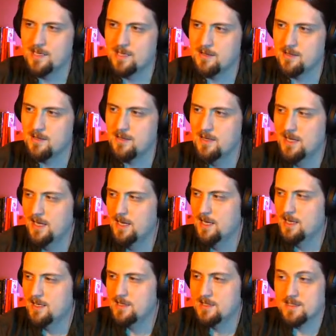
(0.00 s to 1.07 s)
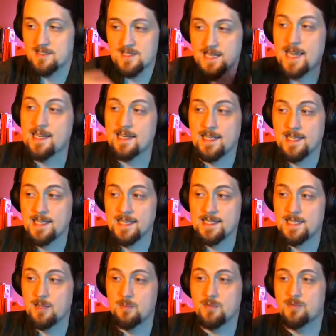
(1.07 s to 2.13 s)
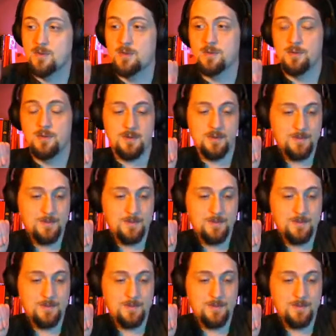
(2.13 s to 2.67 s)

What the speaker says: color. It's technically a type of gold.